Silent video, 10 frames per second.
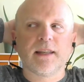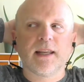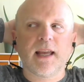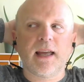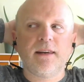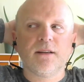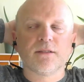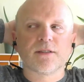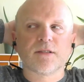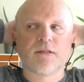Again, not
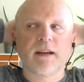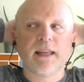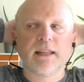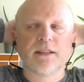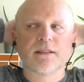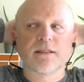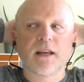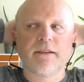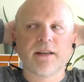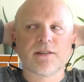straining, just
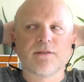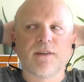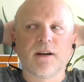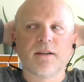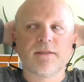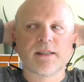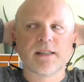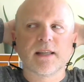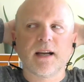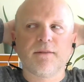going as far as
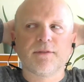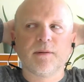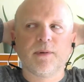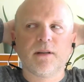is comfortable.